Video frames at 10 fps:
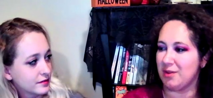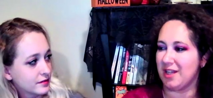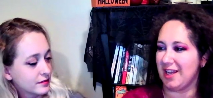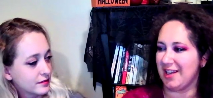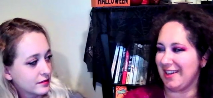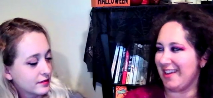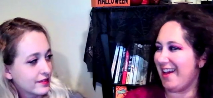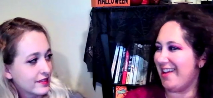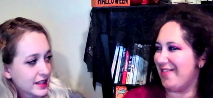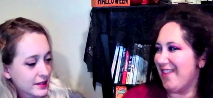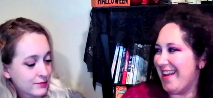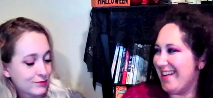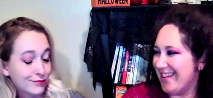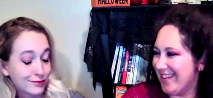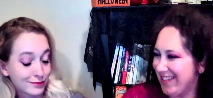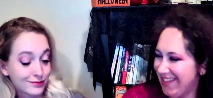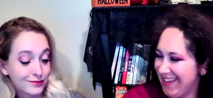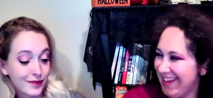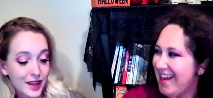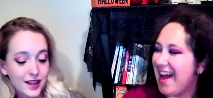Speaker 1: with Eddie and
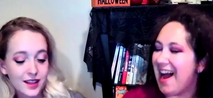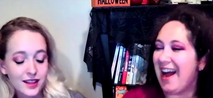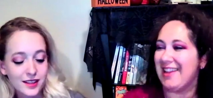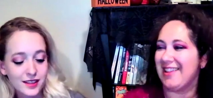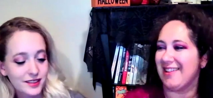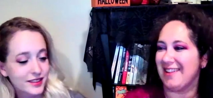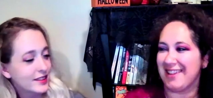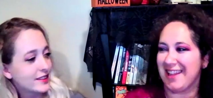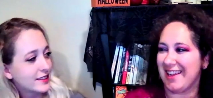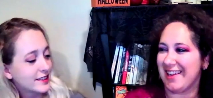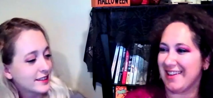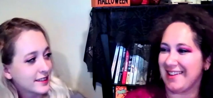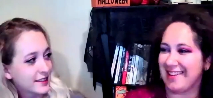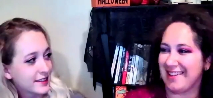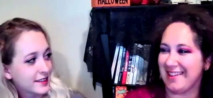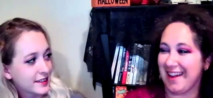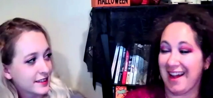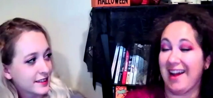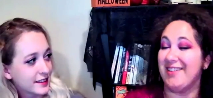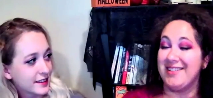Venom. I thought that
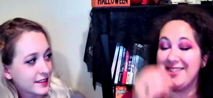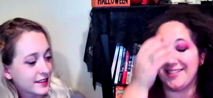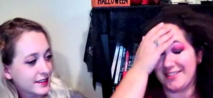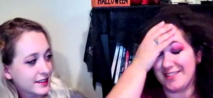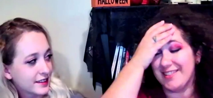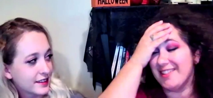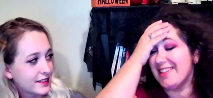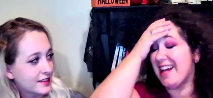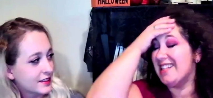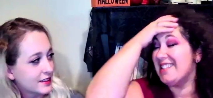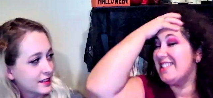dude, that